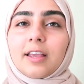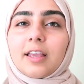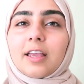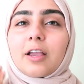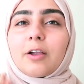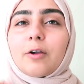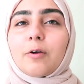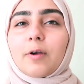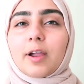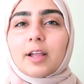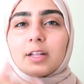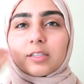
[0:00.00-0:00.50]
Like,
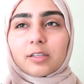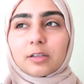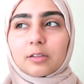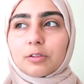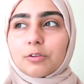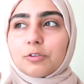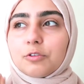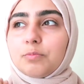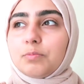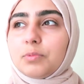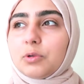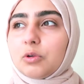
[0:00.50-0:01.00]
it creates like
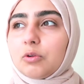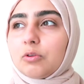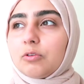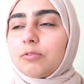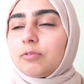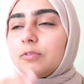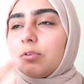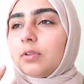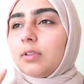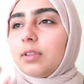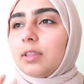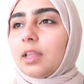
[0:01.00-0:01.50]
those
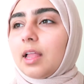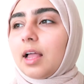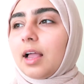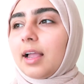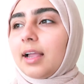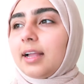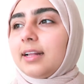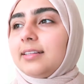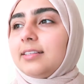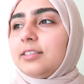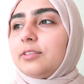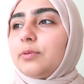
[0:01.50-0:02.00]
beautiful
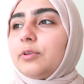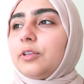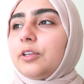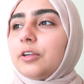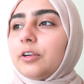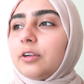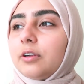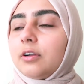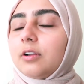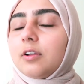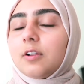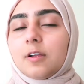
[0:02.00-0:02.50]
lines when
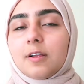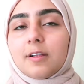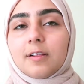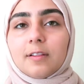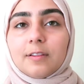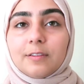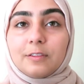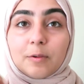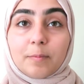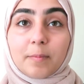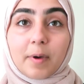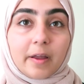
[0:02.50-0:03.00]
you're,
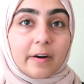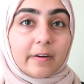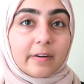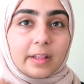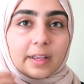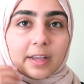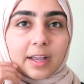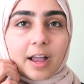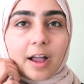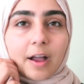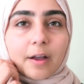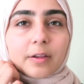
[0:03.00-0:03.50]
no matter
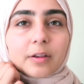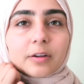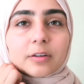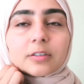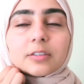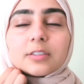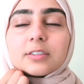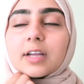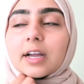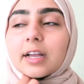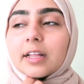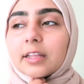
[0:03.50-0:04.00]
like how
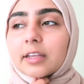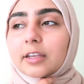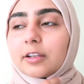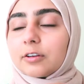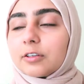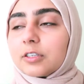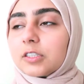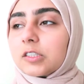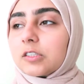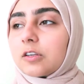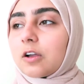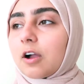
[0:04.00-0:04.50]
you're styling
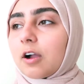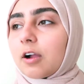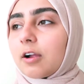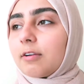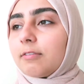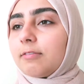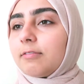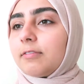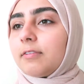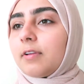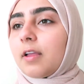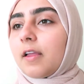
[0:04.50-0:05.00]
your
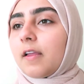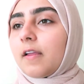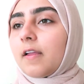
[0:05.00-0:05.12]
scarf.